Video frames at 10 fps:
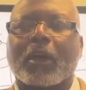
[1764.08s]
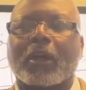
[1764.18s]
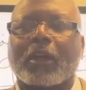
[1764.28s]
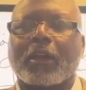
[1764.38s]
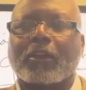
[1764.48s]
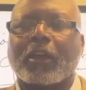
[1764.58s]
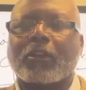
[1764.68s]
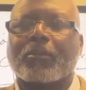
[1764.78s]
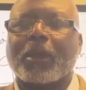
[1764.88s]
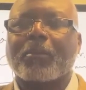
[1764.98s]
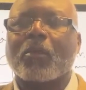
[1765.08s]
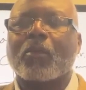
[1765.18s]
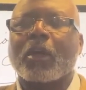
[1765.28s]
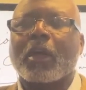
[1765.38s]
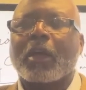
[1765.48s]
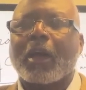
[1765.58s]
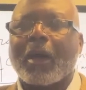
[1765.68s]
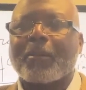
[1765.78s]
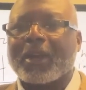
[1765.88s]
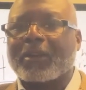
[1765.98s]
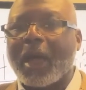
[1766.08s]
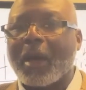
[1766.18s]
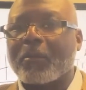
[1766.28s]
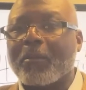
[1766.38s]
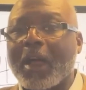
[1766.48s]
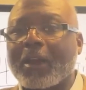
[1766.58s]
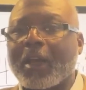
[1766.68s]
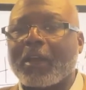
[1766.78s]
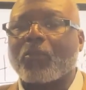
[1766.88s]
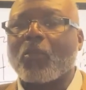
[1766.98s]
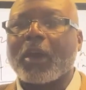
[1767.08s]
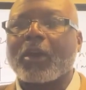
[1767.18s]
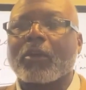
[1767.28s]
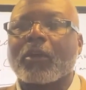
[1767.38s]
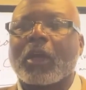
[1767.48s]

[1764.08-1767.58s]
and teach people. I'm at a time in my life where